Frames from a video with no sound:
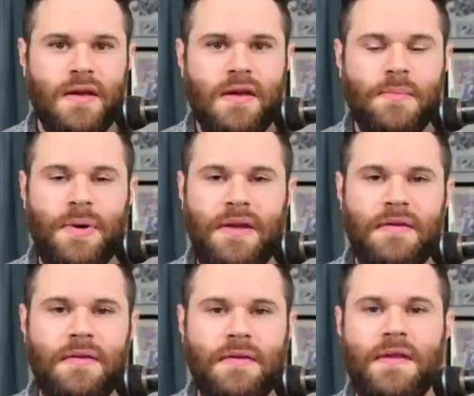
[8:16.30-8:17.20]
but
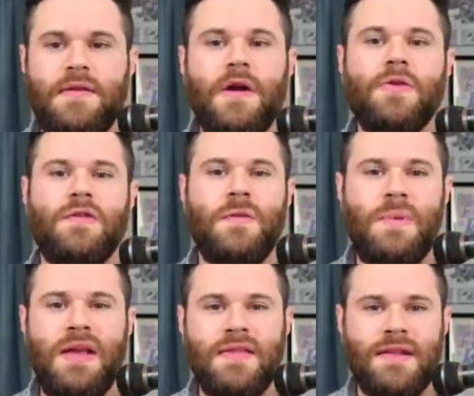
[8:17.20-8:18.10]
this is all just to
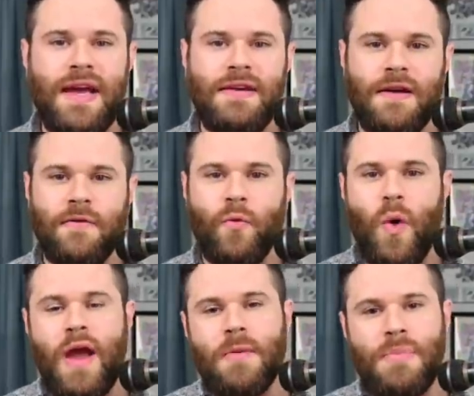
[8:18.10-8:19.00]
paint the light of
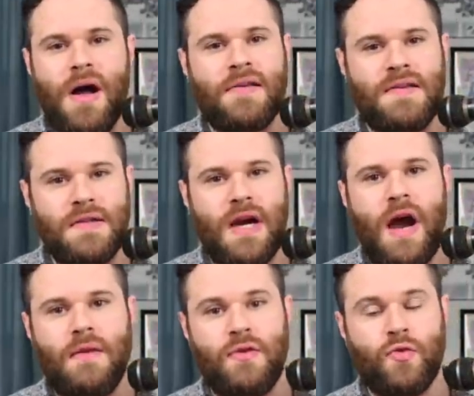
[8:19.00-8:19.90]
where Boston
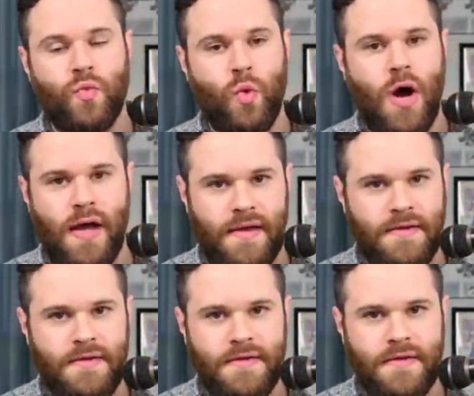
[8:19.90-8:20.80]
College
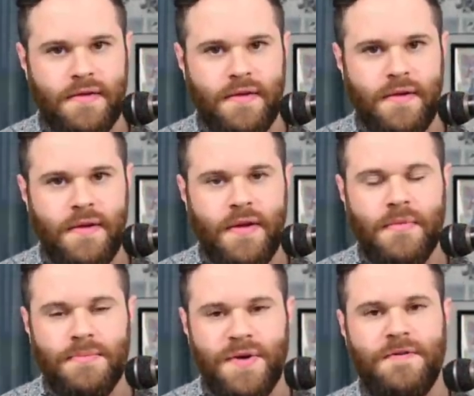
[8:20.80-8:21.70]
was
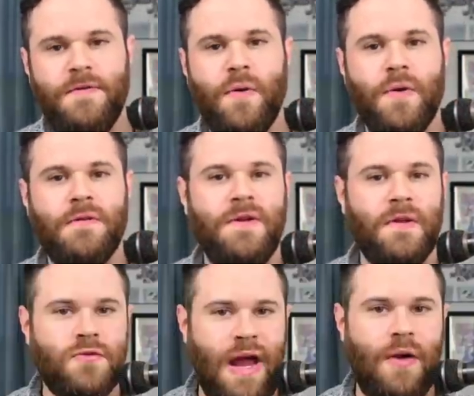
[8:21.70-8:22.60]
before Phil
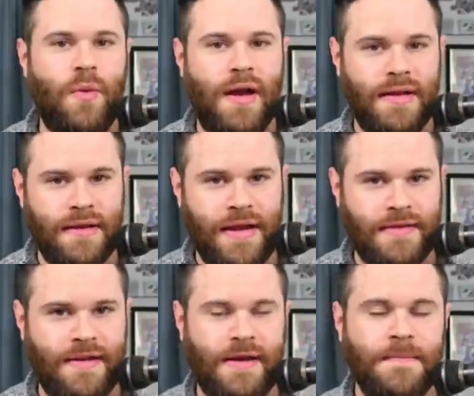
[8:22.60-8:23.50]
Trautwein
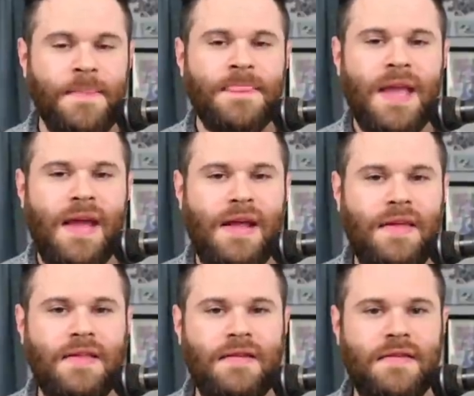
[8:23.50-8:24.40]
got there. And I
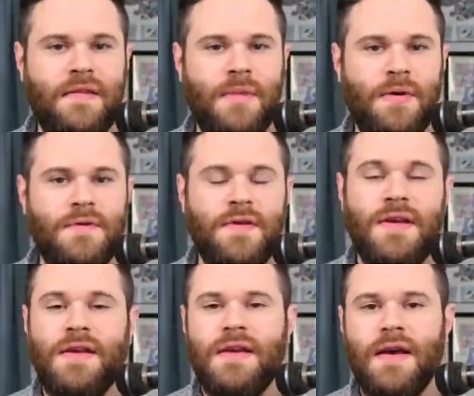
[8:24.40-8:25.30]
think this is the most
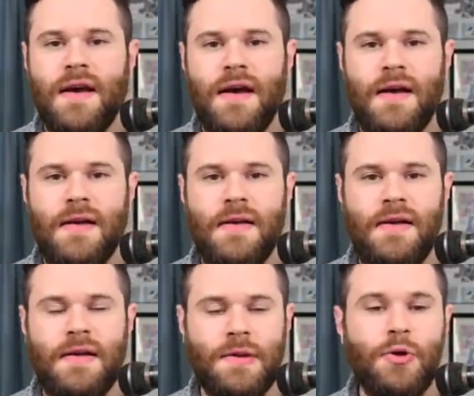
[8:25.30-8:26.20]

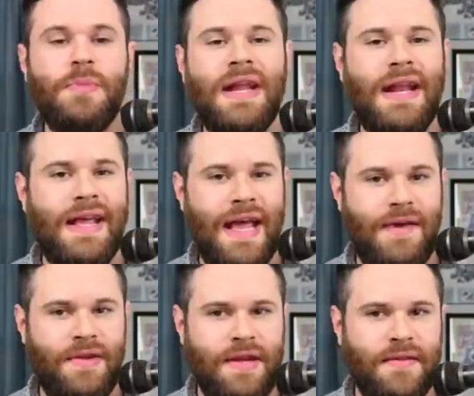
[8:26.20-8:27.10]
illuminating
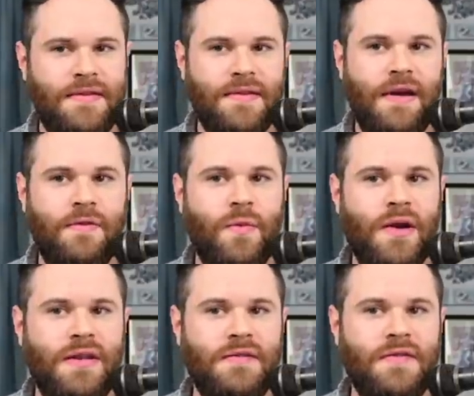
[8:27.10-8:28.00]
evidence of
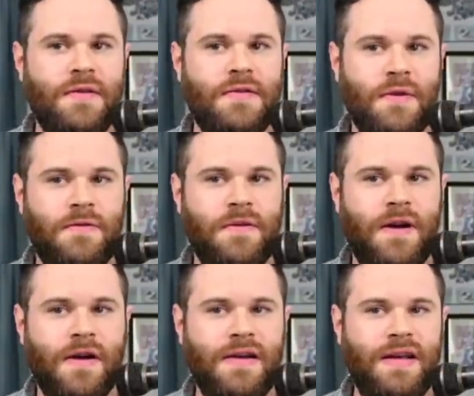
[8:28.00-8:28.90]
what he's done so
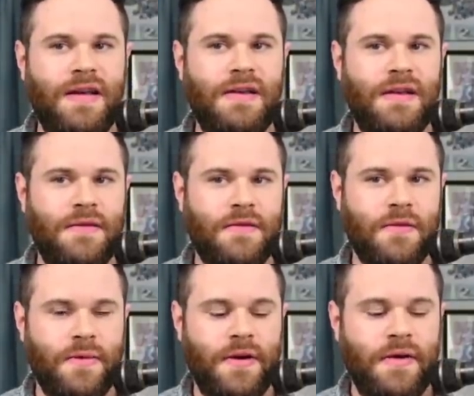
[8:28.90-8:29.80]
far in his
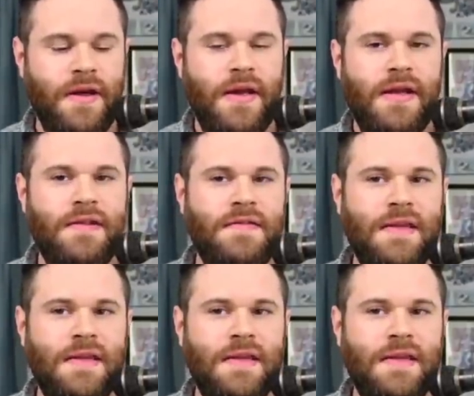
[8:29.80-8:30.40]
career is the